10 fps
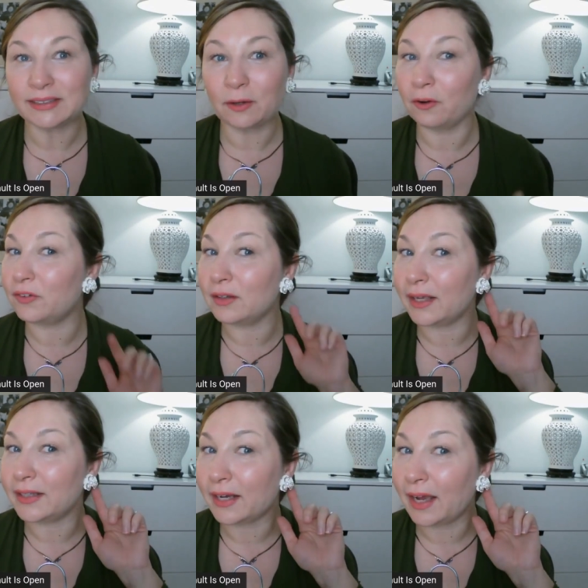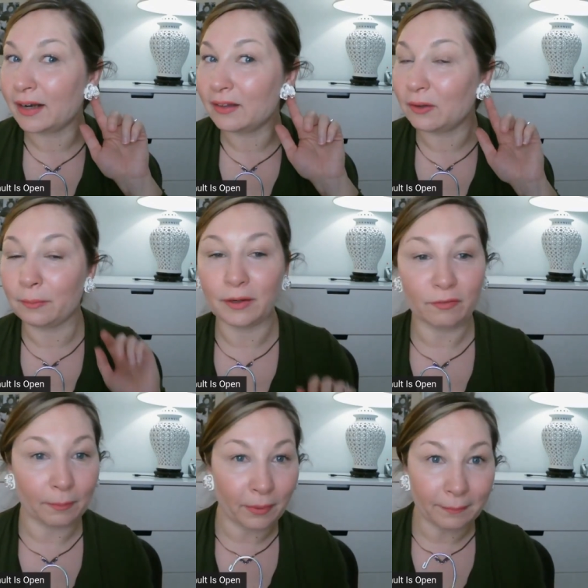So if you like that kind of little bit of
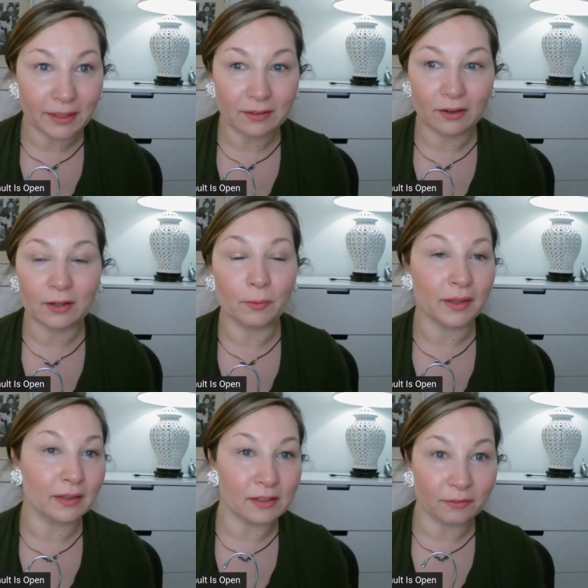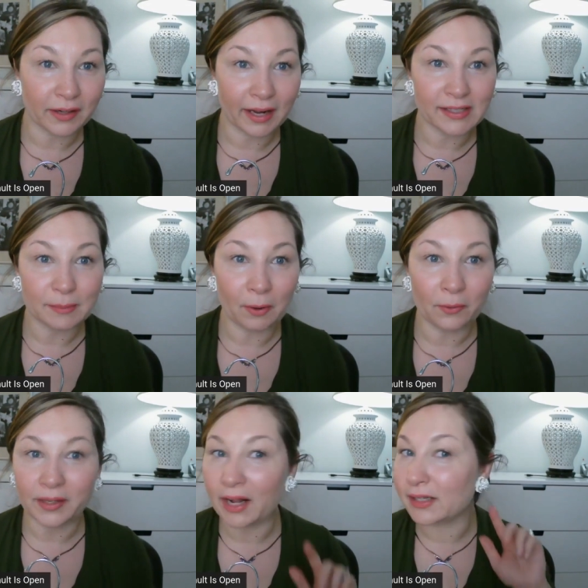a preppy look with the different kinds of
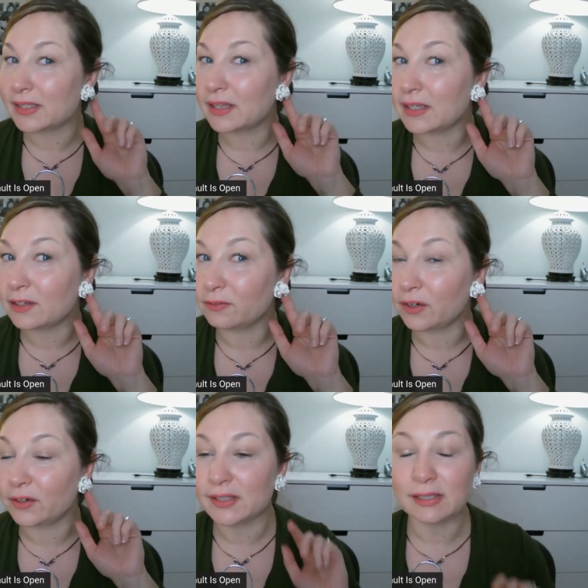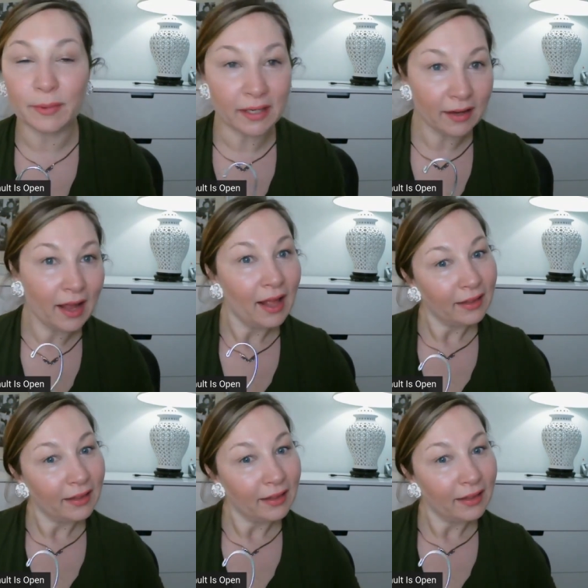polka dots, these are very sweet.